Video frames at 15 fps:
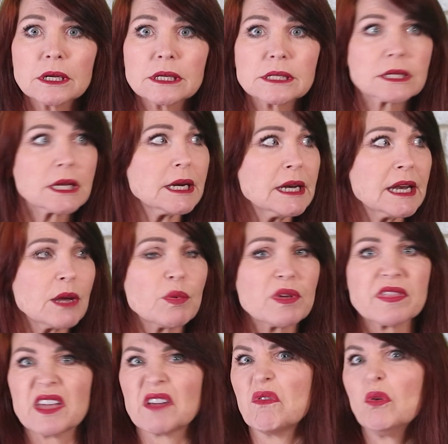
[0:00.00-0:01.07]
suddenly we
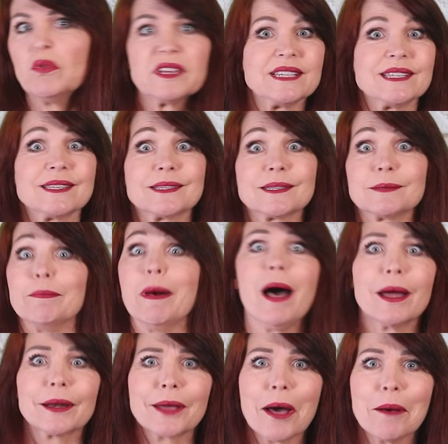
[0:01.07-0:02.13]
think of all these
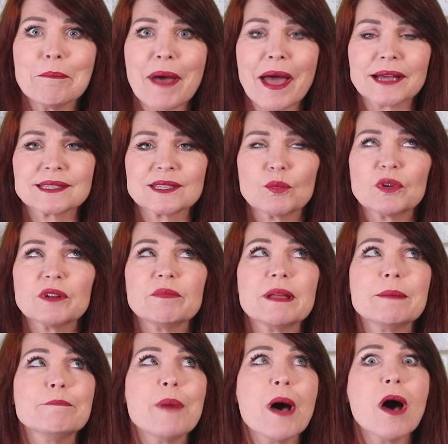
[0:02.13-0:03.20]
smart comebacks that would have
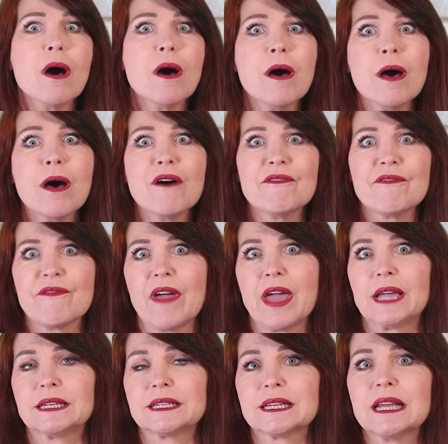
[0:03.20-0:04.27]
been
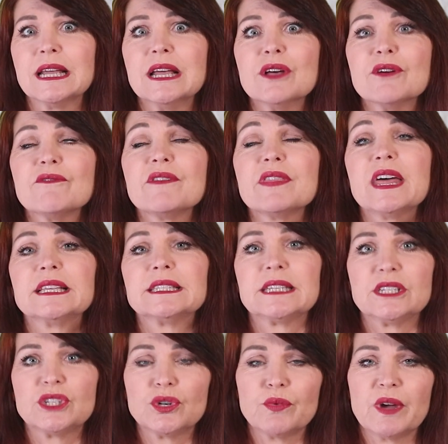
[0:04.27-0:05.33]
perfect for that
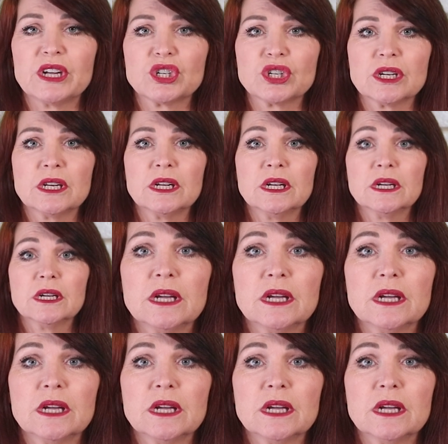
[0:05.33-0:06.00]
situation,